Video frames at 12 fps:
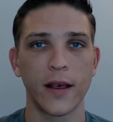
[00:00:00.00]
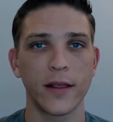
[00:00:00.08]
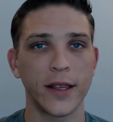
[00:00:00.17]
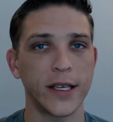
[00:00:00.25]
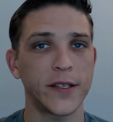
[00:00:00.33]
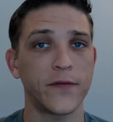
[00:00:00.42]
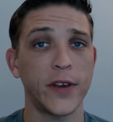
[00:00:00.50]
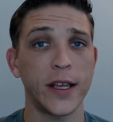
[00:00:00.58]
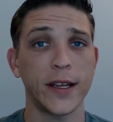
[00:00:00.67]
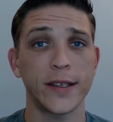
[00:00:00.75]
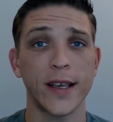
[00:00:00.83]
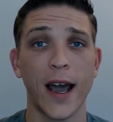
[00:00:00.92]
This feat
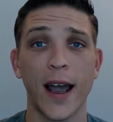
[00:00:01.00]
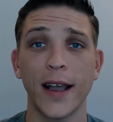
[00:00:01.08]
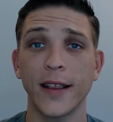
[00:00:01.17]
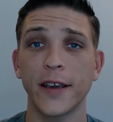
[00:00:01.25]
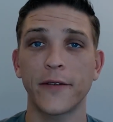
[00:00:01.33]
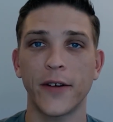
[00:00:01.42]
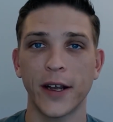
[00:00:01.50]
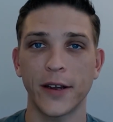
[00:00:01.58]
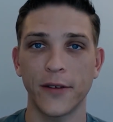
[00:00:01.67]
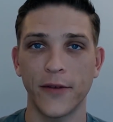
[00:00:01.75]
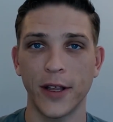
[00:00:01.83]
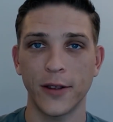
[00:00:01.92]
is highly
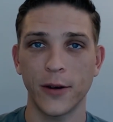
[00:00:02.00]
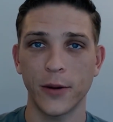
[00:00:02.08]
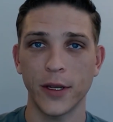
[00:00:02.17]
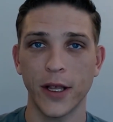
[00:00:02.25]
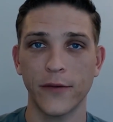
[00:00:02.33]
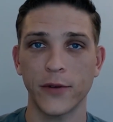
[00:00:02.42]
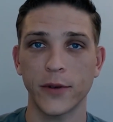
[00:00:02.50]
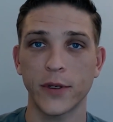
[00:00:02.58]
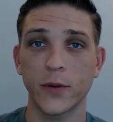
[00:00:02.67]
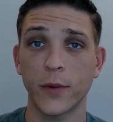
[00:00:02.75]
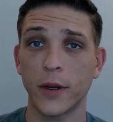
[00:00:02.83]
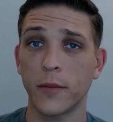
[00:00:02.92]
effective at lower
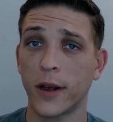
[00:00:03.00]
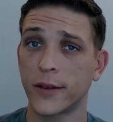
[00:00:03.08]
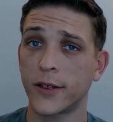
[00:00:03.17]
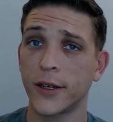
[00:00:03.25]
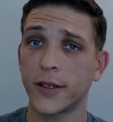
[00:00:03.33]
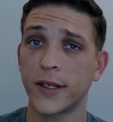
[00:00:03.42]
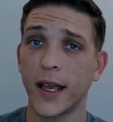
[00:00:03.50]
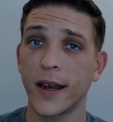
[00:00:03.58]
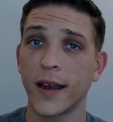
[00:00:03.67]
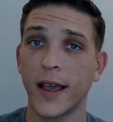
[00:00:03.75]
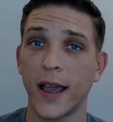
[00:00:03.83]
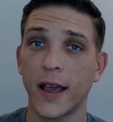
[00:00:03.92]
levels when monsters tend
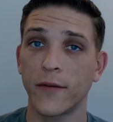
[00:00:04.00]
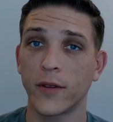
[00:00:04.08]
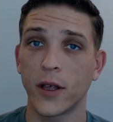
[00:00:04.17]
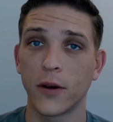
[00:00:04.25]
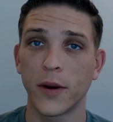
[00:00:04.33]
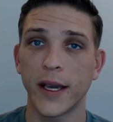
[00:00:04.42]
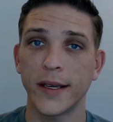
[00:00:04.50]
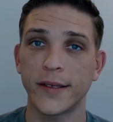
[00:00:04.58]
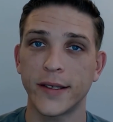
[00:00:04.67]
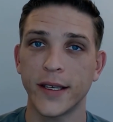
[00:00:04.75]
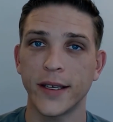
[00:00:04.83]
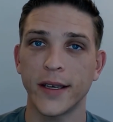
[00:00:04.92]
to have low
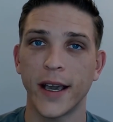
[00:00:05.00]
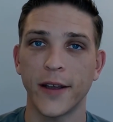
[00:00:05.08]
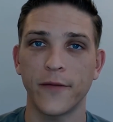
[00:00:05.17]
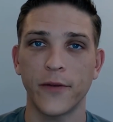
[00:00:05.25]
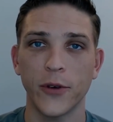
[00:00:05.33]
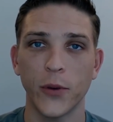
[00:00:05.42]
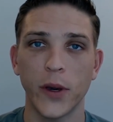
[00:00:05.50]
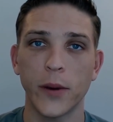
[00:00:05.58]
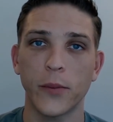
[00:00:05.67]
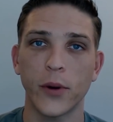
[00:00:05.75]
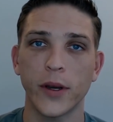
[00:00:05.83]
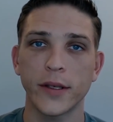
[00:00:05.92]
AC and few
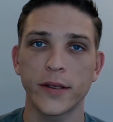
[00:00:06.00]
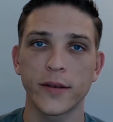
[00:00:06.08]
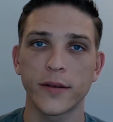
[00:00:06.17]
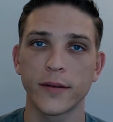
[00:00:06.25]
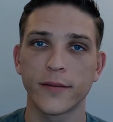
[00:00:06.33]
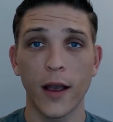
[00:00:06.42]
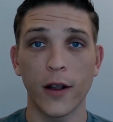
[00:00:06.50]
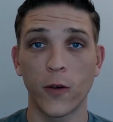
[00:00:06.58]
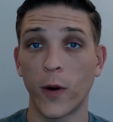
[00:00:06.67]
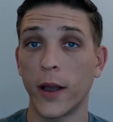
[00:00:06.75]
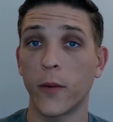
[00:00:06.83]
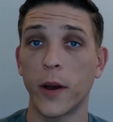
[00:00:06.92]
hit points.
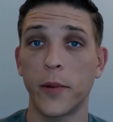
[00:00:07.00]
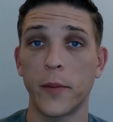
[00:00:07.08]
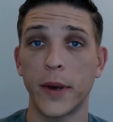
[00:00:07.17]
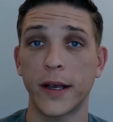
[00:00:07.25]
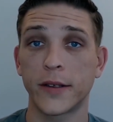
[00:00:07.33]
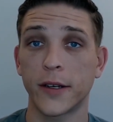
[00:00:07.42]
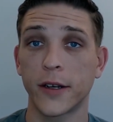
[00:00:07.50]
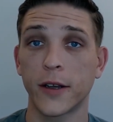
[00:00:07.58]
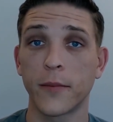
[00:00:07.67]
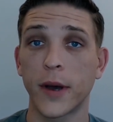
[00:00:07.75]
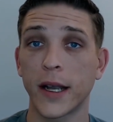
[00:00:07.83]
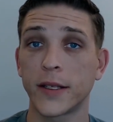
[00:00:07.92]
Great Weapon Master
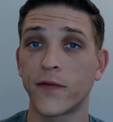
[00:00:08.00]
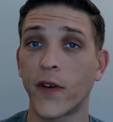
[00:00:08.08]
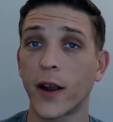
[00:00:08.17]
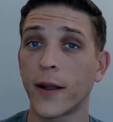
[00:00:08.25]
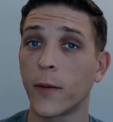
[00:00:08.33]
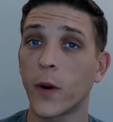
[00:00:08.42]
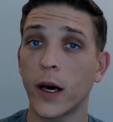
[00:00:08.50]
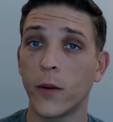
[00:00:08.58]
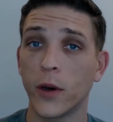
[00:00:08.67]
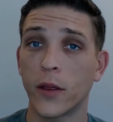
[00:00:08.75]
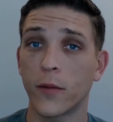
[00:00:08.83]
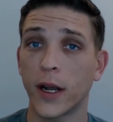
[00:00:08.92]
combines very well
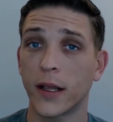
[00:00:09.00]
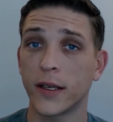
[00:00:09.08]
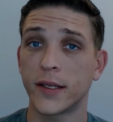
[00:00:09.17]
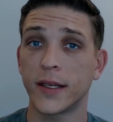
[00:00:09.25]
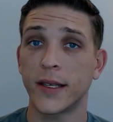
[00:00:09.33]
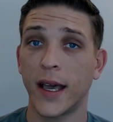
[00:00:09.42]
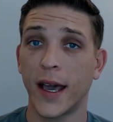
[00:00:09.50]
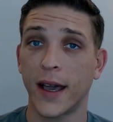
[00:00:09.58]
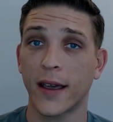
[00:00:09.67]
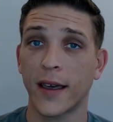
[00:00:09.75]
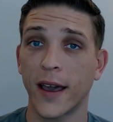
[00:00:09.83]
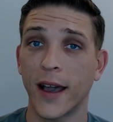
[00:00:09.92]
with Reckless Attack,
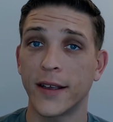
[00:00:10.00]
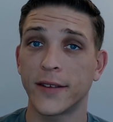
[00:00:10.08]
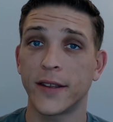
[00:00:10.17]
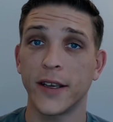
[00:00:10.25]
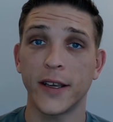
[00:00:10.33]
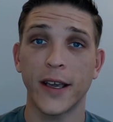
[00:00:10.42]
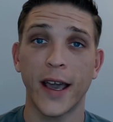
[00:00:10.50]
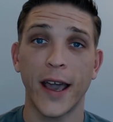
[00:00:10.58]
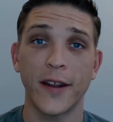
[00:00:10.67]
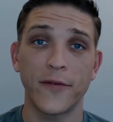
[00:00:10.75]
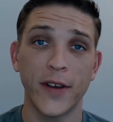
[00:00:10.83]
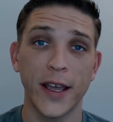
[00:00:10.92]
as the
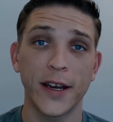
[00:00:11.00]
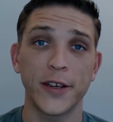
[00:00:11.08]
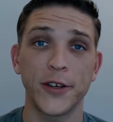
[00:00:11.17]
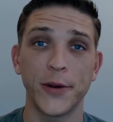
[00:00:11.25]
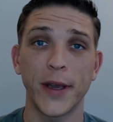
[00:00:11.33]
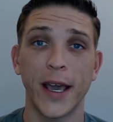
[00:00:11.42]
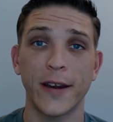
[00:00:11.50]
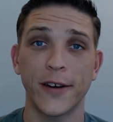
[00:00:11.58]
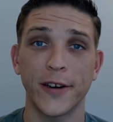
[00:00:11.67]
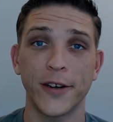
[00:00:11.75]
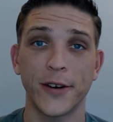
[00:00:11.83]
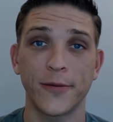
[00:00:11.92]
advantage you get
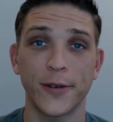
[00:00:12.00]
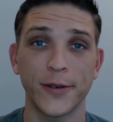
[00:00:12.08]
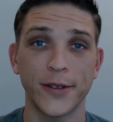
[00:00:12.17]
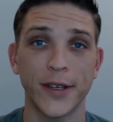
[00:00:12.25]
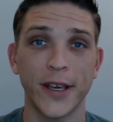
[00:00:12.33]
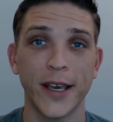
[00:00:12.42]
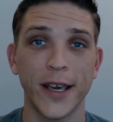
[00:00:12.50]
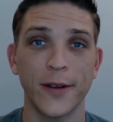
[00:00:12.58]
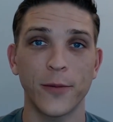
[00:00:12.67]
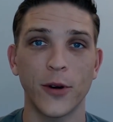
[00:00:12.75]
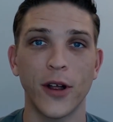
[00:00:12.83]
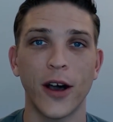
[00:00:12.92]
on your rolls to hit
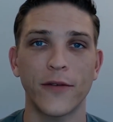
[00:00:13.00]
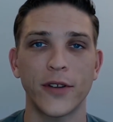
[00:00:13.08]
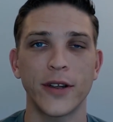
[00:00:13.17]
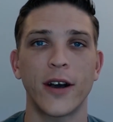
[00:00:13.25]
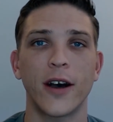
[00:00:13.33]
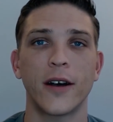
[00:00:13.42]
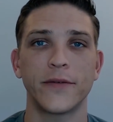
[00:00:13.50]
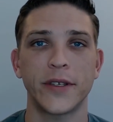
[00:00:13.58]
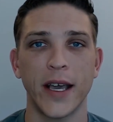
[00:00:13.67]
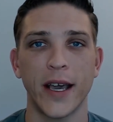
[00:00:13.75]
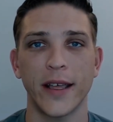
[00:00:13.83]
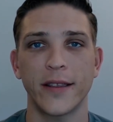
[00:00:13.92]
will often
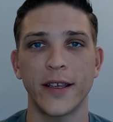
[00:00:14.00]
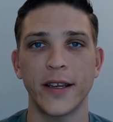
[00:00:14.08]
offset the